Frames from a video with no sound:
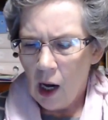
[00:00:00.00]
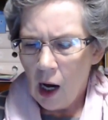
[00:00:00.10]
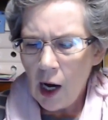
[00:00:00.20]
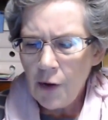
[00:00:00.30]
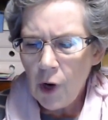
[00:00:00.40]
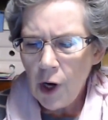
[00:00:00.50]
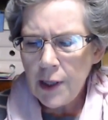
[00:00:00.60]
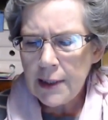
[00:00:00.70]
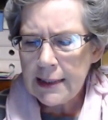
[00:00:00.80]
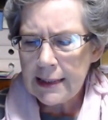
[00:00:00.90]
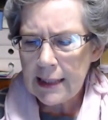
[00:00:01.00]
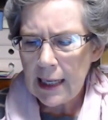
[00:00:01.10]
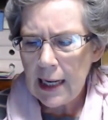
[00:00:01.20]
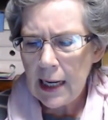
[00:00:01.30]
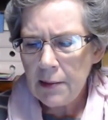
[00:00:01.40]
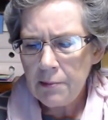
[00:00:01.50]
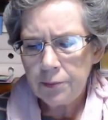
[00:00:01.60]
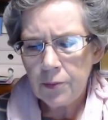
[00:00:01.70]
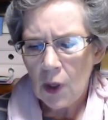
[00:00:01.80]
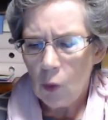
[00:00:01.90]
Hi, Rose.
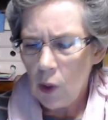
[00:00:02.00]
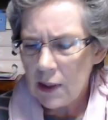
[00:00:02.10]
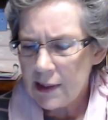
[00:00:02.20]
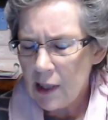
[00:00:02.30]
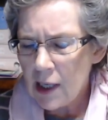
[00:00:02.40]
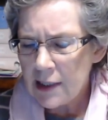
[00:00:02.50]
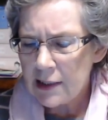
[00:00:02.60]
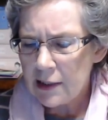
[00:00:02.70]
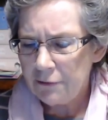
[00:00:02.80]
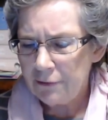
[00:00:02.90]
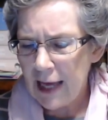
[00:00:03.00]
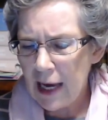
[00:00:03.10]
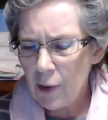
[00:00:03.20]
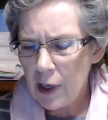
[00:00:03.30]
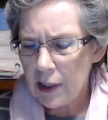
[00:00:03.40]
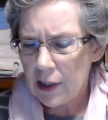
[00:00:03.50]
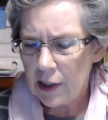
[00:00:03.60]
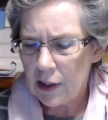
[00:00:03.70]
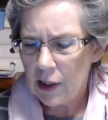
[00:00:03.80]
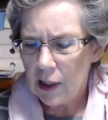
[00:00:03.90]
What sizes of flour?
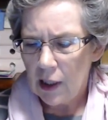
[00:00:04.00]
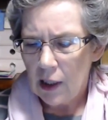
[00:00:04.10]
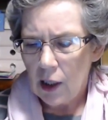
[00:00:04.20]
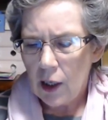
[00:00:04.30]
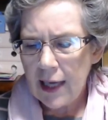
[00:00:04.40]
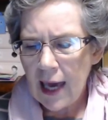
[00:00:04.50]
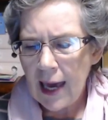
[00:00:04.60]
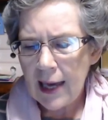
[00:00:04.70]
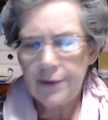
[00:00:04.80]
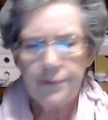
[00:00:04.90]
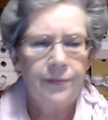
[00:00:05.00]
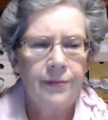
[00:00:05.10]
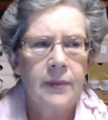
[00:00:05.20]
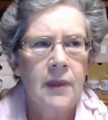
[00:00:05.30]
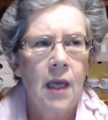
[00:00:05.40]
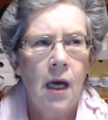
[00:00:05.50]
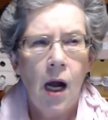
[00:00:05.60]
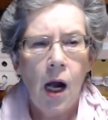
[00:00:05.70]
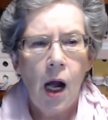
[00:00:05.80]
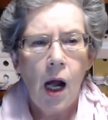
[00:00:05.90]
Okay.
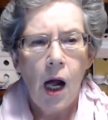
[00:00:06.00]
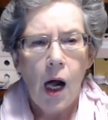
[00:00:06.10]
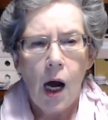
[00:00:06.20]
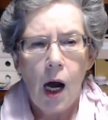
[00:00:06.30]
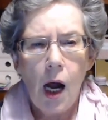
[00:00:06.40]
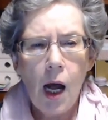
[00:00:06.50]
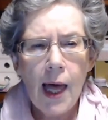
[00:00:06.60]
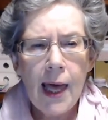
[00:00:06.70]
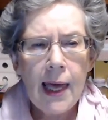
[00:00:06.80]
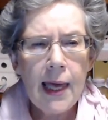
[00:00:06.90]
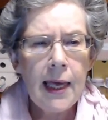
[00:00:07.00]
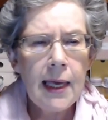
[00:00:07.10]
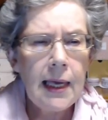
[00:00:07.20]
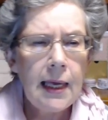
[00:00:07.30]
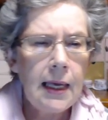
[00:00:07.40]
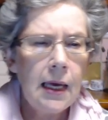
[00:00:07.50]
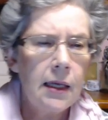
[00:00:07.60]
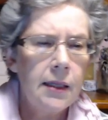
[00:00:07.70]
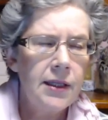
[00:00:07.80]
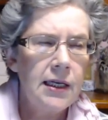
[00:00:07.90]
The
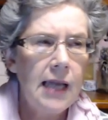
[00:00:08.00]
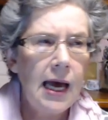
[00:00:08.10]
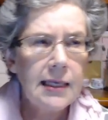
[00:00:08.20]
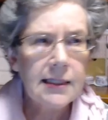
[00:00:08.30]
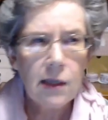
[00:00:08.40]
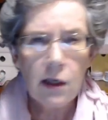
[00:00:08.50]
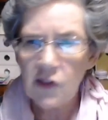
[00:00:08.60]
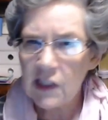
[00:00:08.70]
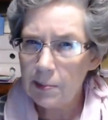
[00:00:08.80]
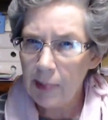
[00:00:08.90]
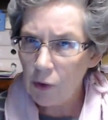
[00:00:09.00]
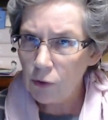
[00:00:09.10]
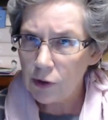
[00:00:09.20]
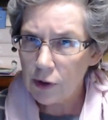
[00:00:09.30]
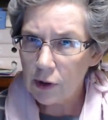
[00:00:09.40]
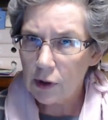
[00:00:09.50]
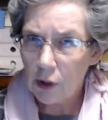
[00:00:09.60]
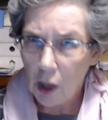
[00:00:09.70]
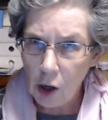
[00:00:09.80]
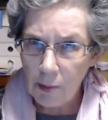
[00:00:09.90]
last lot of spelt,
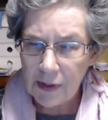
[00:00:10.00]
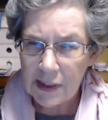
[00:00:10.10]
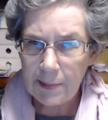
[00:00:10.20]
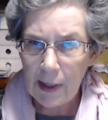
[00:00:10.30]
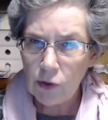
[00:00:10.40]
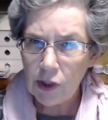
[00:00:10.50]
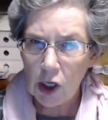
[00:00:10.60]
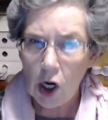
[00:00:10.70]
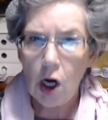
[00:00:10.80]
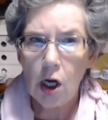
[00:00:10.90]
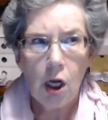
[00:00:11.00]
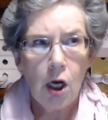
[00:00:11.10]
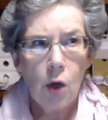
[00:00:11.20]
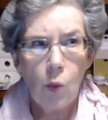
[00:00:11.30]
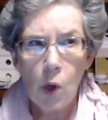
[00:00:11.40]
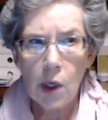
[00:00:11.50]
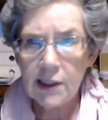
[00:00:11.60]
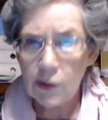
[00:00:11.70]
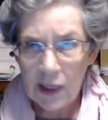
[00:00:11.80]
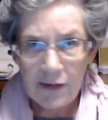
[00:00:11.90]
wholemeal spelt I got
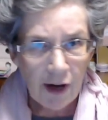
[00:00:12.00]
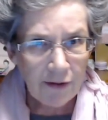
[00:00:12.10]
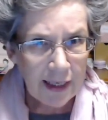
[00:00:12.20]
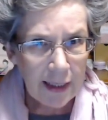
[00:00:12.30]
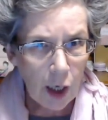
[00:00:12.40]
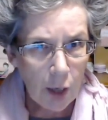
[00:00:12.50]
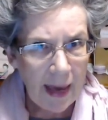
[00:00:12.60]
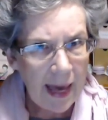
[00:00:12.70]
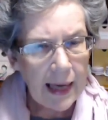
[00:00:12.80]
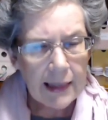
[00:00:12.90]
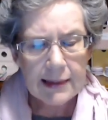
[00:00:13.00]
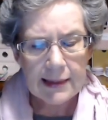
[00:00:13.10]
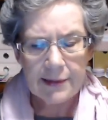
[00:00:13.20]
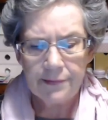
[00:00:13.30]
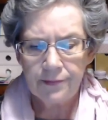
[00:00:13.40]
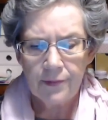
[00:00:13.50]
was 25 kilo bags.